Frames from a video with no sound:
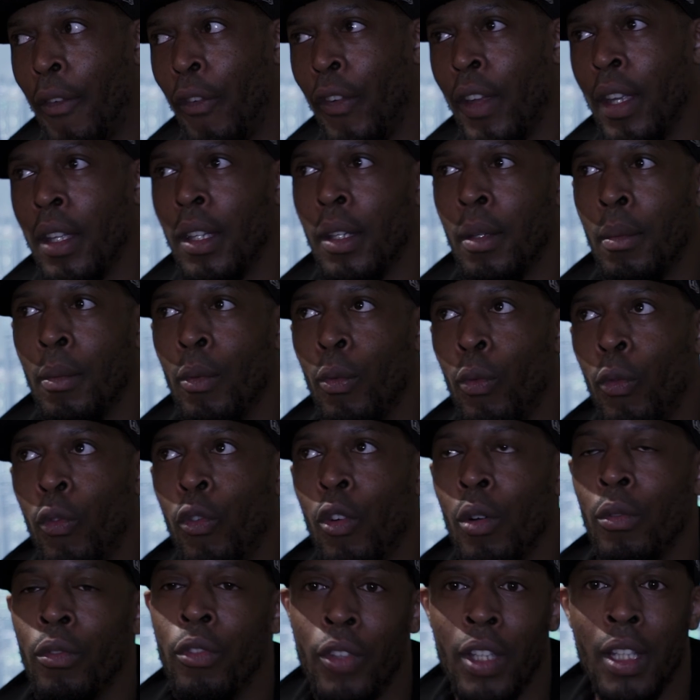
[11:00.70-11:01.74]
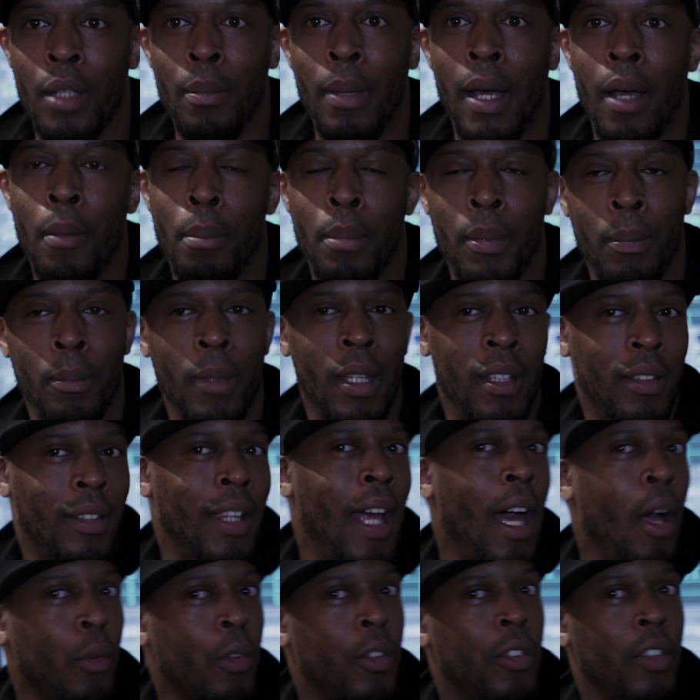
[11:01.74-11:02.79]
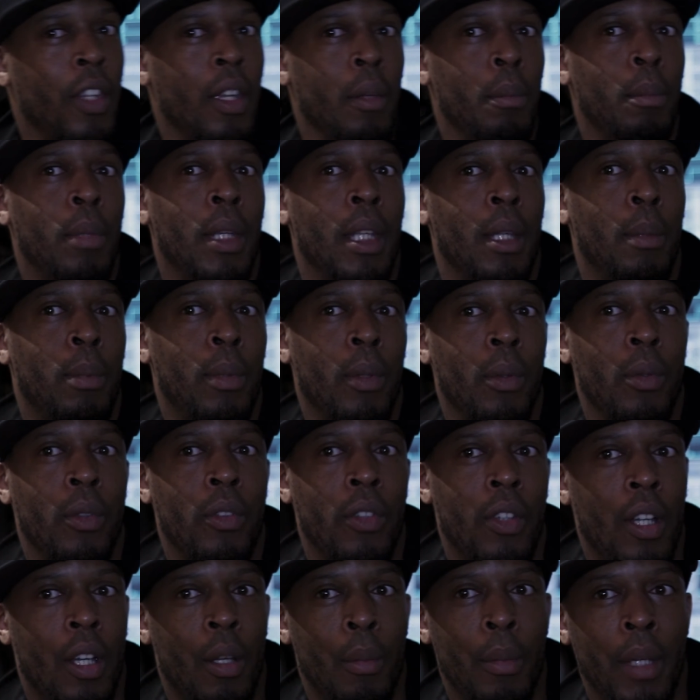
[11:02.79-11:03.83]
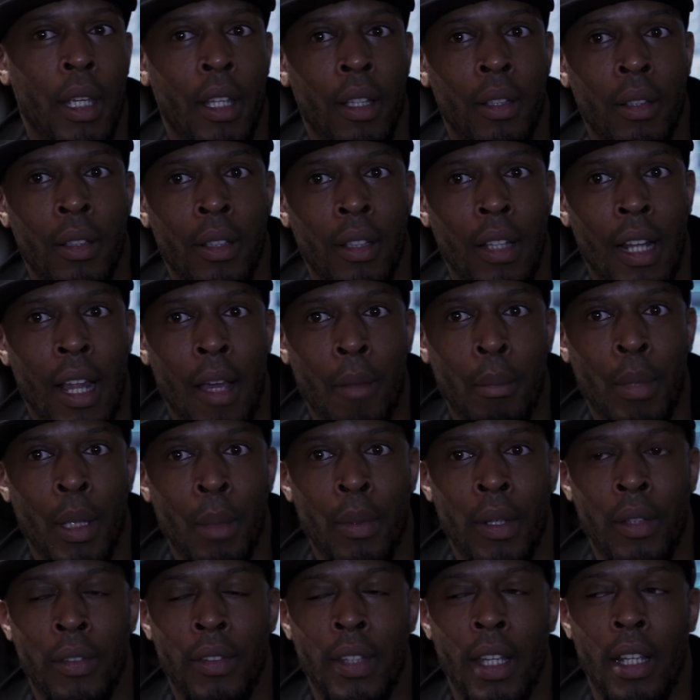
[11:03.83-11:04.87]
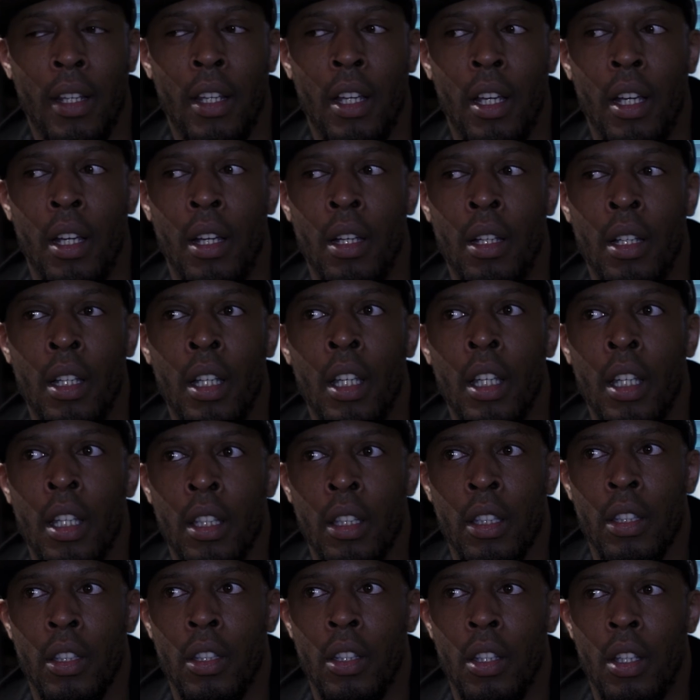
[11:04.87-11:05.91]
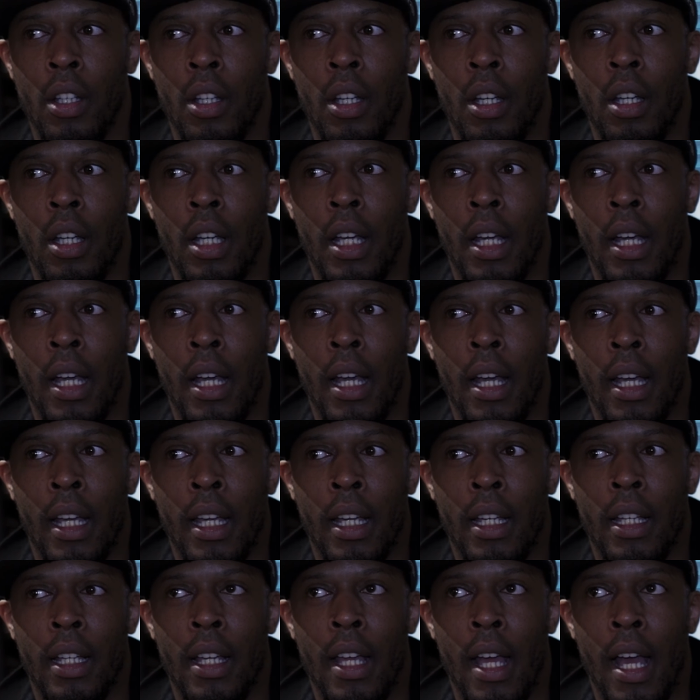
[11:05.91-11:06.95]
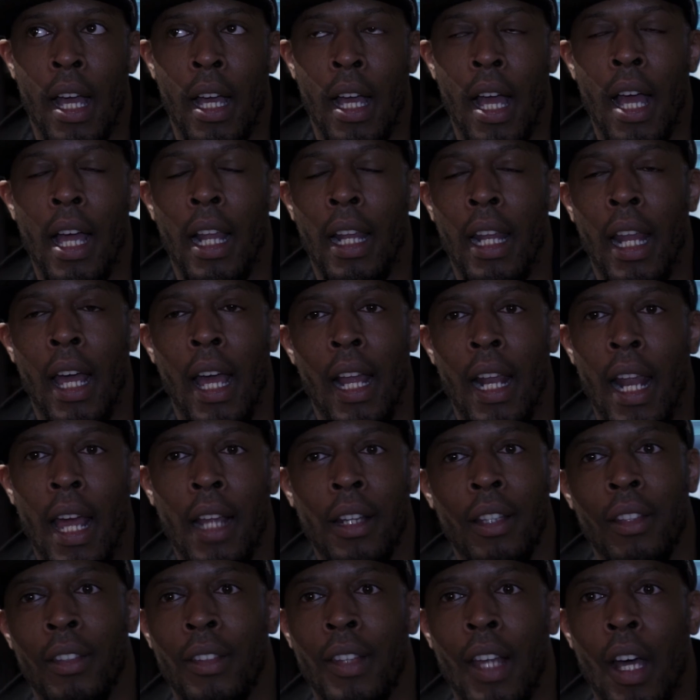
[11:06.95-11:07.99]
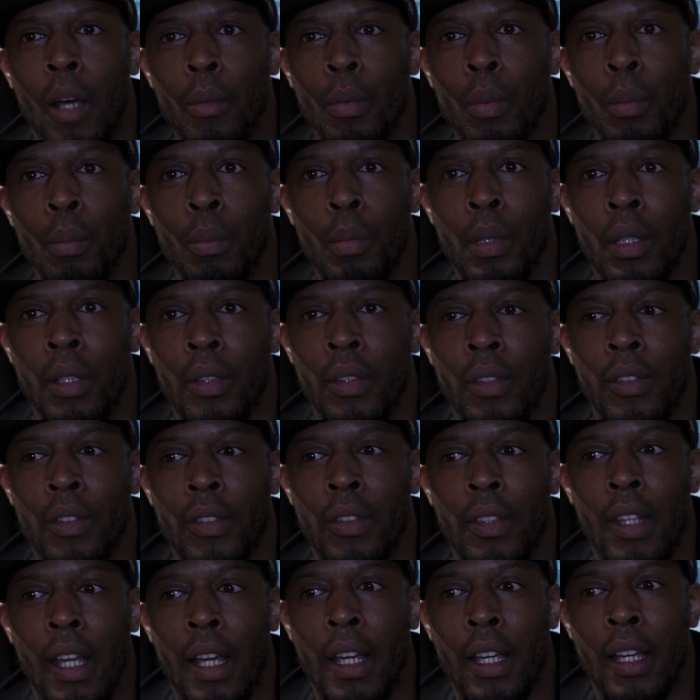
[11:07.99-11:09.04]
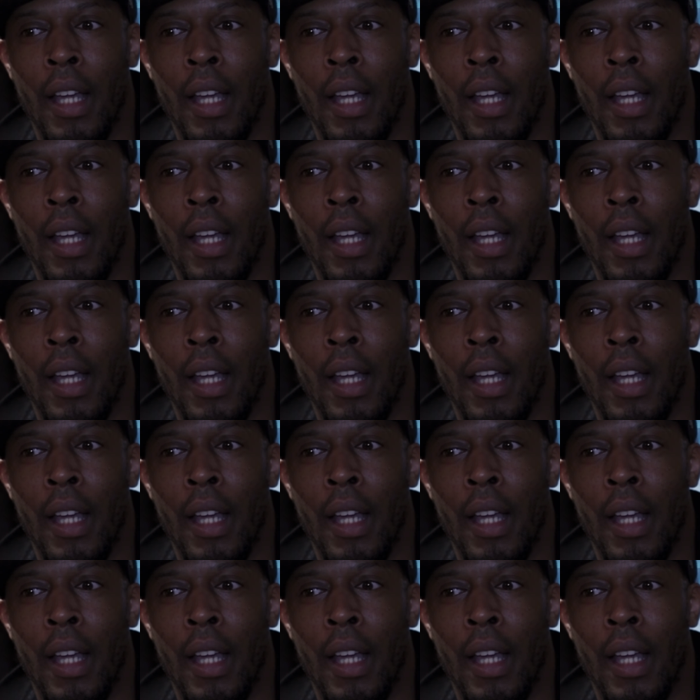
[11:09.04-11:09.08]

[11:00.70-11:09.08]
I think from feedback it's helped certain people. Do you know what I mean? Like people have said, "Oh, you know, I like this album because